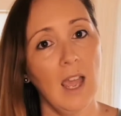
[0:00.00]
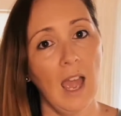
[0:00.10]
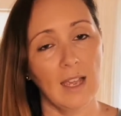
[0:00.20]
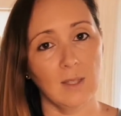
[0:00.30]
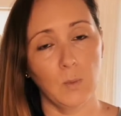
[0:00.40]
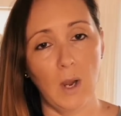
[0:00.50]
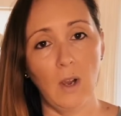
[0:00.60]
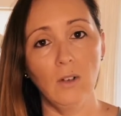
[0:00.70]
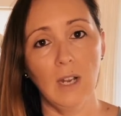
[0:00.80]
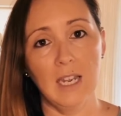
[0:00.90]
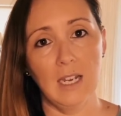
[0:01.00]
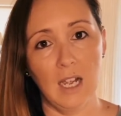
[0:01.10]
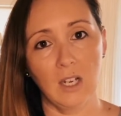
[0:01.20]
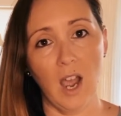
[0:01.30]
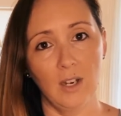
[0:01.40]
as well in
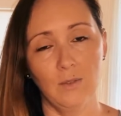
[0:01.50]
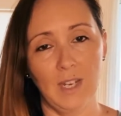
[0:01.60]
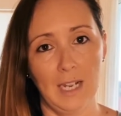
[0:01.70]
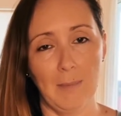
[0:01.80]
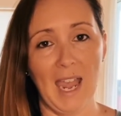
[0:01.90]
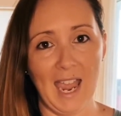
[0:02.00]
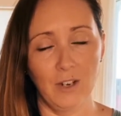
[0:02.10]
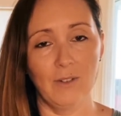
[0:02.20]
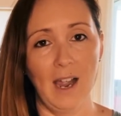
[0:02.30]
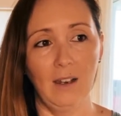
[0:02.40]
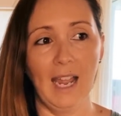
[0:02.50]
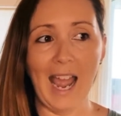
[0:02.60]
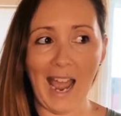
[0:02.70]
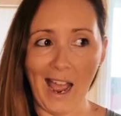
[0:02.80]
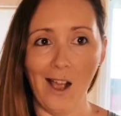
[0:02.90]
kind of getting my head around
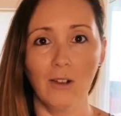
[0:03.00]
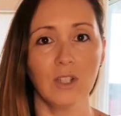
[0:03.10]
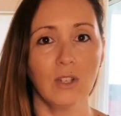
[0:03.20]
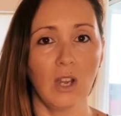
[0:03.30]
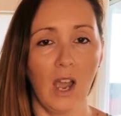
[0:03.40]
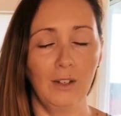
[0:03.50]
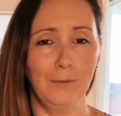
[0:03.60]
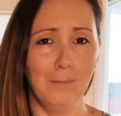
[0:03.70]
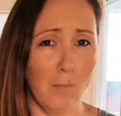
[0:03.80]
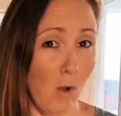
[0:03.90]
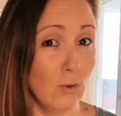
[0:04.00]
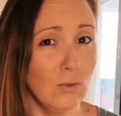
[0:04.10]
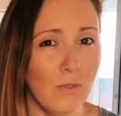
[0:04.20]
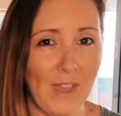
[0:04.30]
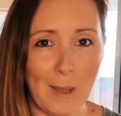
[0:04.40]
how to kind of
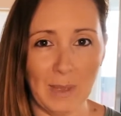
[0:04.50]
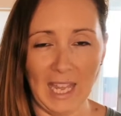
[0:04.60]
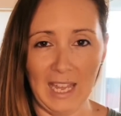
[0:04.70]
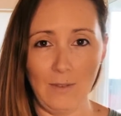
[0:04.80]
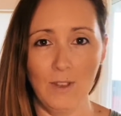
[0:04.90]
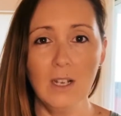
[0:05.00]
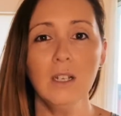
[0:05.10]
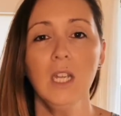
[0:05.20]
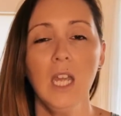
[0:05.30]
model that behavior.